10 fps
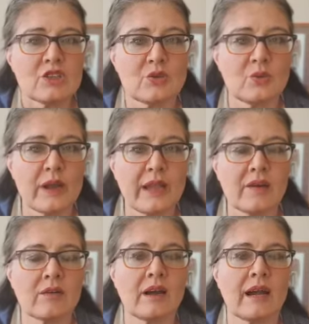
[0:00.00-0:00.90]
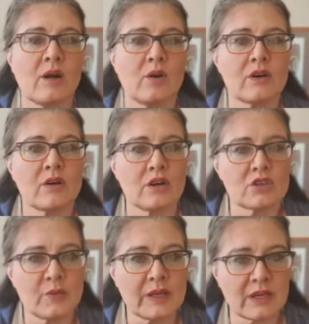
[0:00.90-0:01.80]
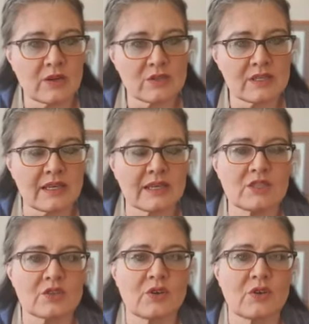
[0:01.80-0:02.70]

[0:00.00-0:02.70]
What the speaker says: to where our glass windows is